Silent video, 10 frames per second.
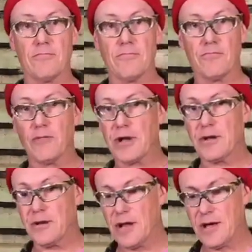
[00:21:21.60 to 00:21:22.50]

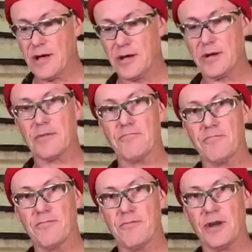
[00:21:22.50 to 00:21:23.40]
Reckon you can
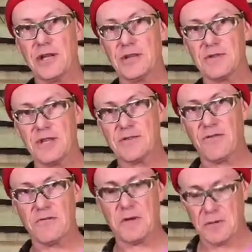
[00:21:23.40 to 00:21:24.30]
find a use for this
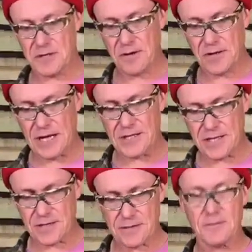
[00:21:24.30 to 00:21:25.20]
51 tooth. Is
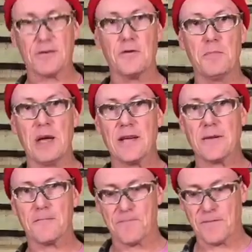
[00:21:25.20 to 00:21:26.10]
it too big?
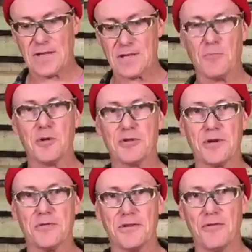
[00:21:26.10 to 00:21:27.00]
Is it one
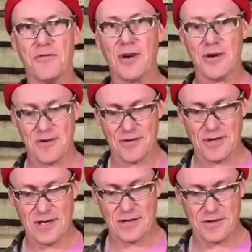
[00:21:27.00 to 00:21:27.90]
tooth too far?
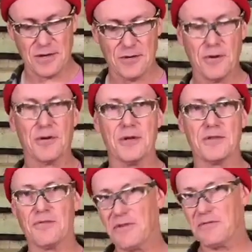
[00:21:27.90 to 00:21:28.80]
Do you not use the
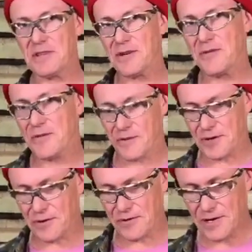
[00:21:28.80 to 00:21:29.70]
50 tooth on
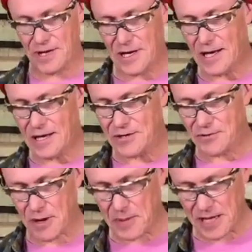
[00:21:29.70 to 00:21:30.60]
your
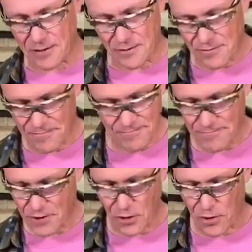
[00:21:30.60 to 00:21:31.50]
SRAM Eagle,
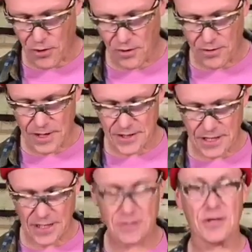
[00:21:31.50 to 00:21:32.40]
or is
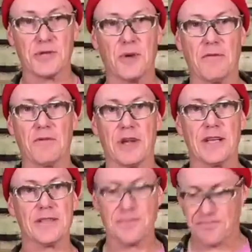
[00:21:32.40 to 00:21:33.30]
it just what everyone needs?